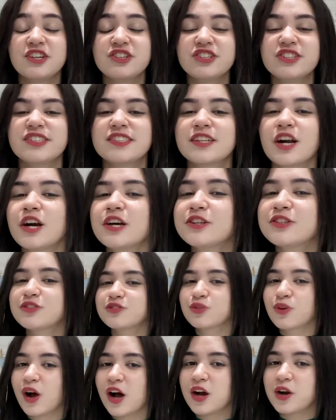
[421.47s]
starts
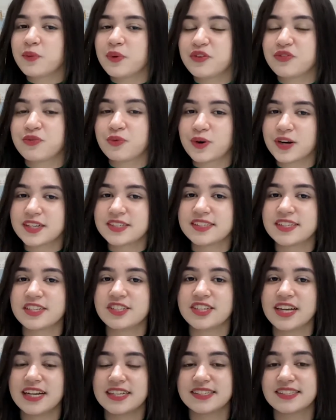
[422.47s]
strong with words such
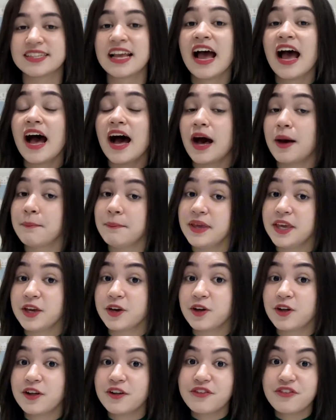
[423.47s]
as
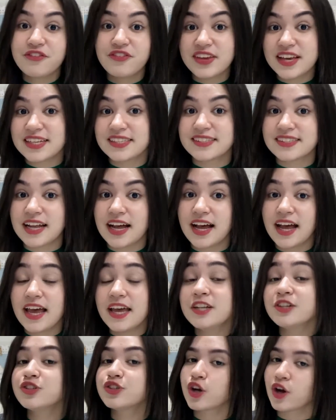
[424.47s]
amigo, fiesta,
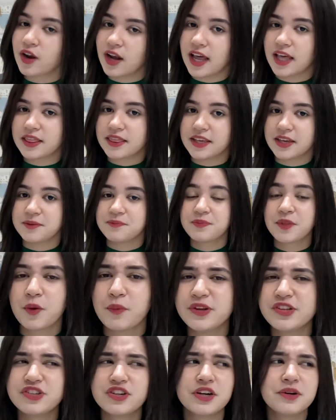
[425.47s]
and chocolate,
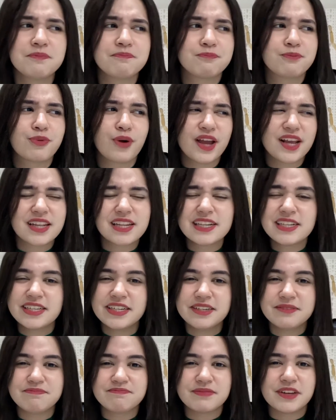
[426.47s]
which are
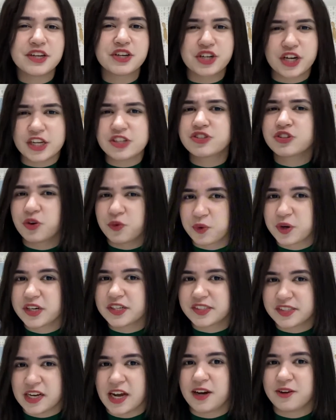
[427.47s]
practically international words
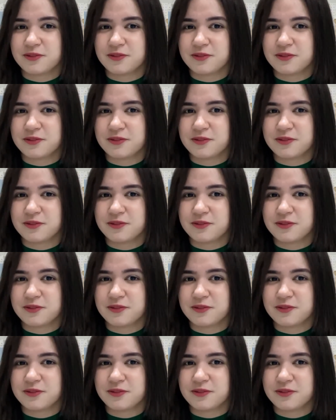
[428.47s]
now.